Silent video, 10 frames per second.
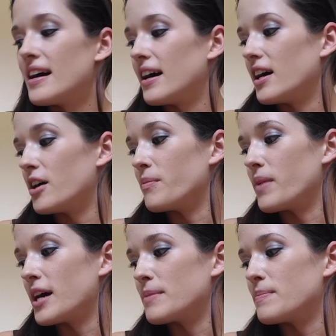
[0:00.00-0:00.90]

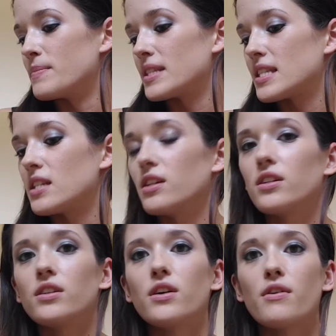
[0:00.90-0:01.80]
I'm
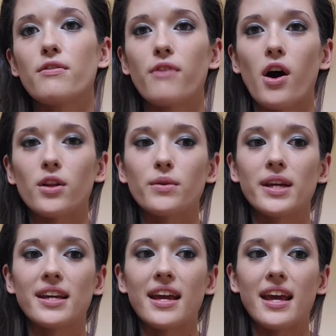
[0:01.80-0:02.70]
still
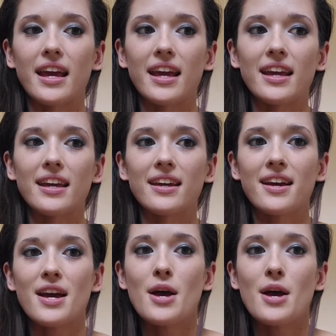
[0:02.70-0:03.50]
following a